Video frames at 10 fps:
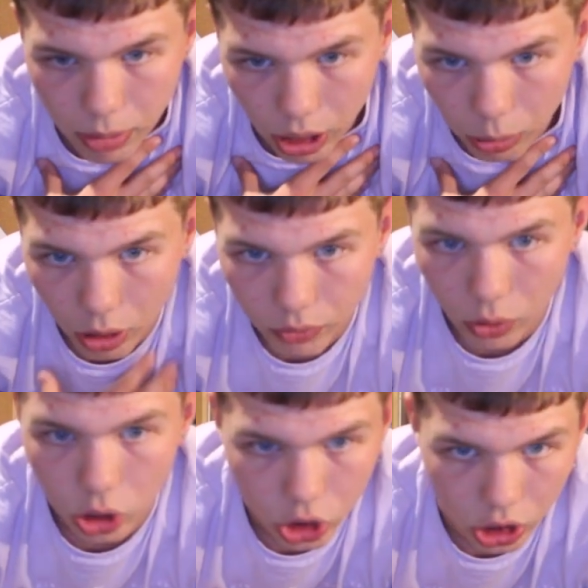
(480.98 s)
bad of my
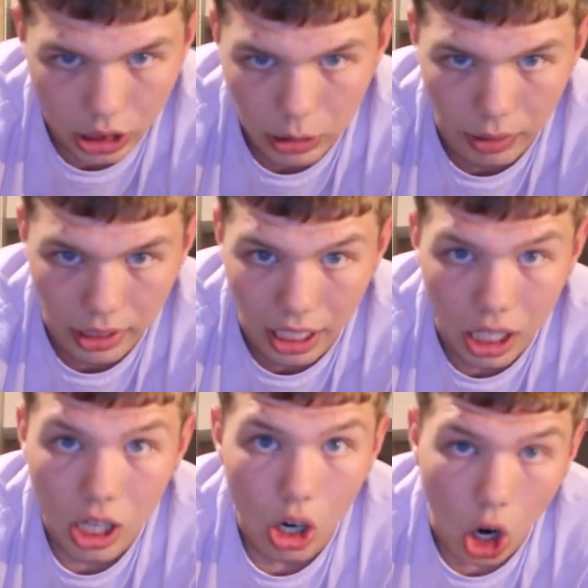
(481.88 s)
fault. I should have explained that.
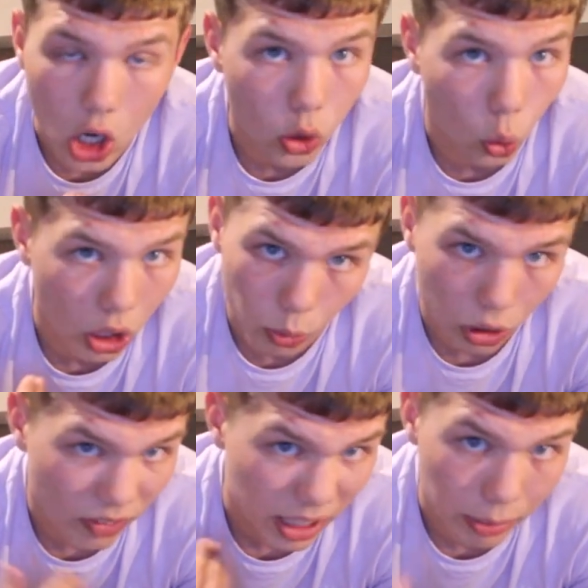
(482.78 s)
I thought they would
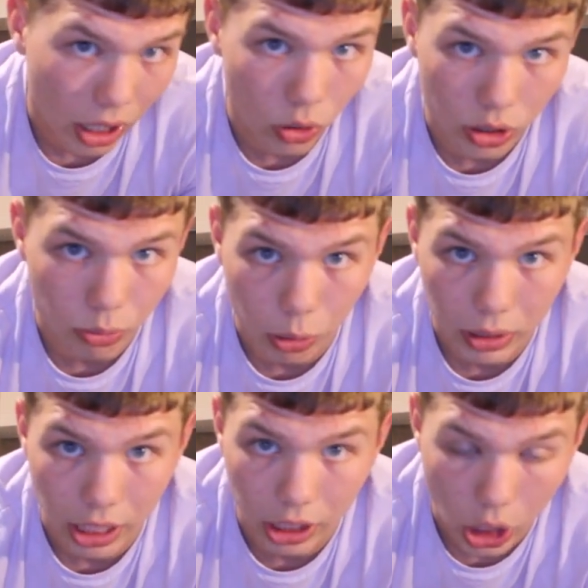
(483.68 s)
have emailed and probably
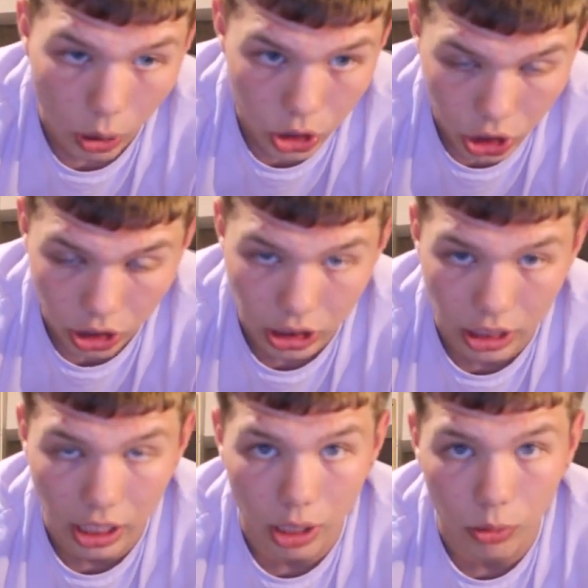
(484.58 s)
let know. I should have
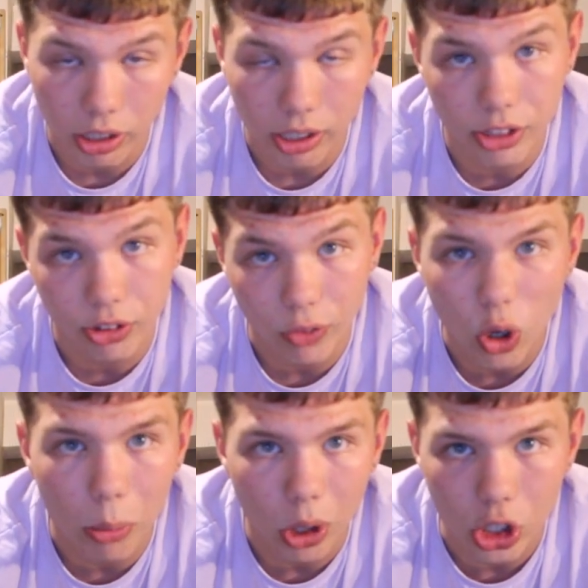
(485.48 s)
said that really. So I've
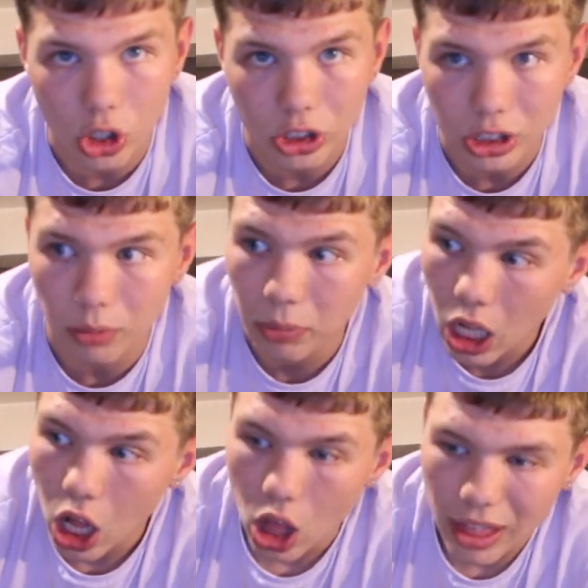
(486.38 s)
got to apologise to them.
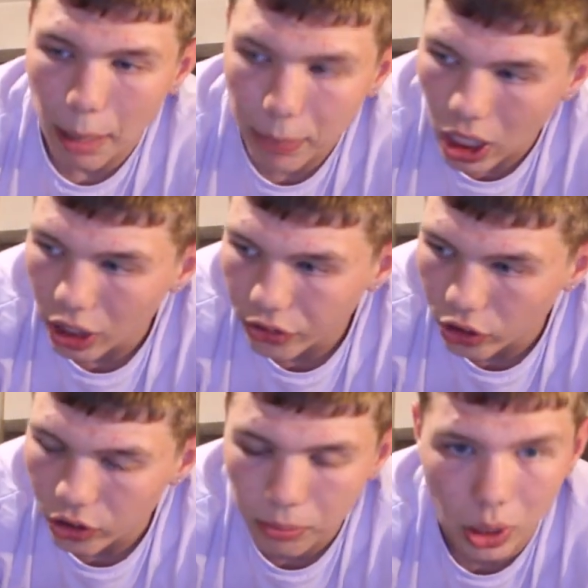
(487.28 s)
that
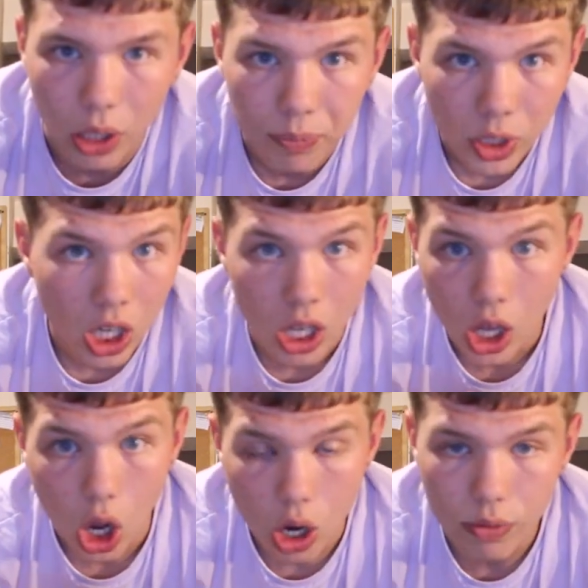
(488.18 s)
person. But
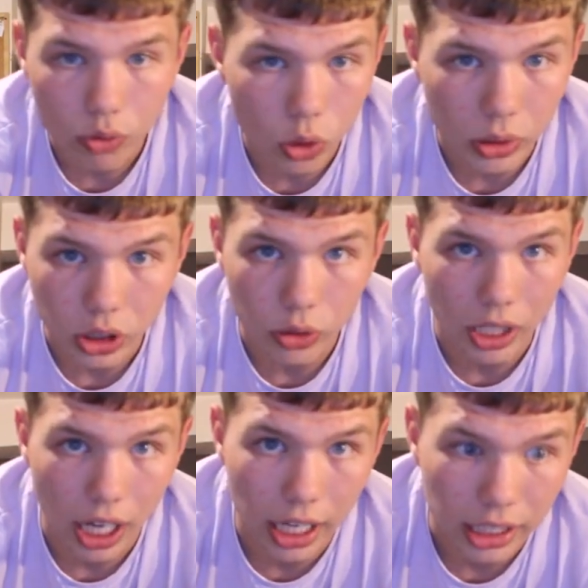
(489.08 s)
overall, it's
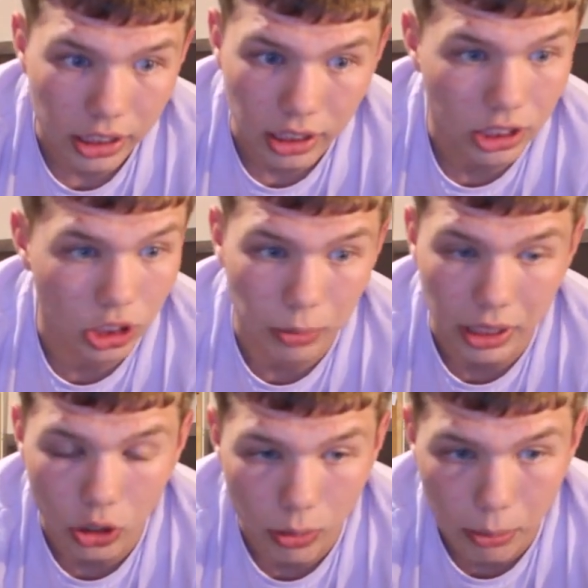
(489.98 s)
okay, and it's just
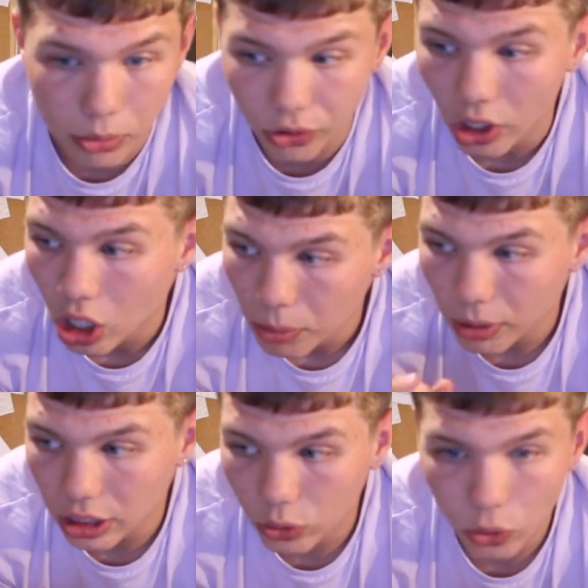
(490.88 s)
meeting new members. But
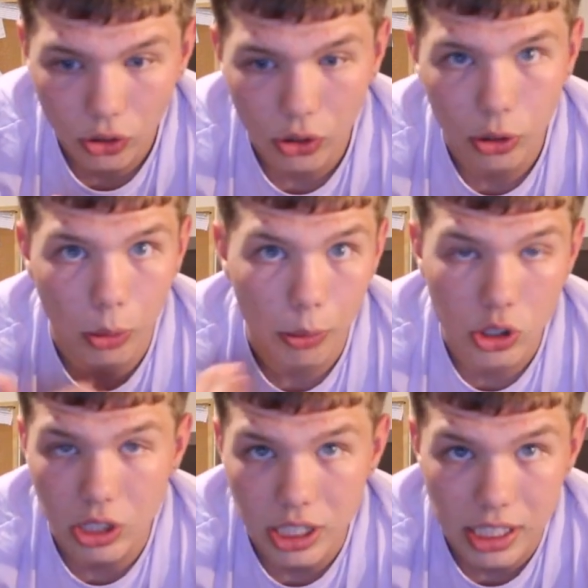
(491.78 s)
there's also some
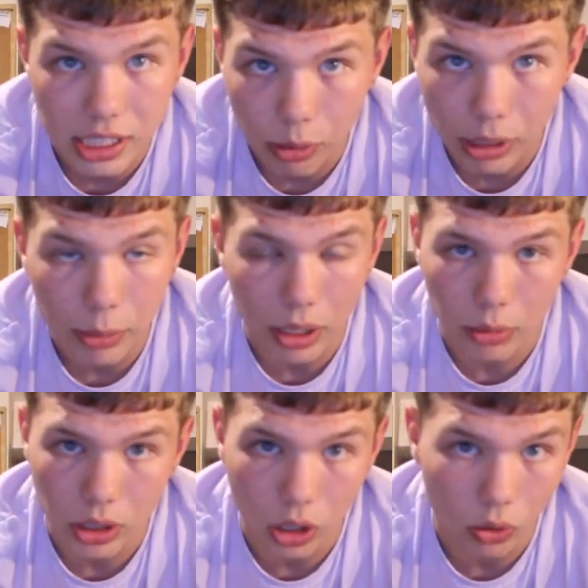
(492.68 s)
opportunities that I may be able
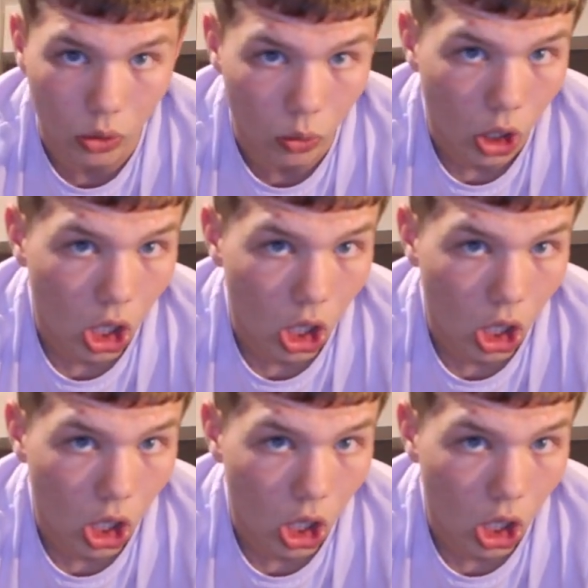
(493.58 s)
to go on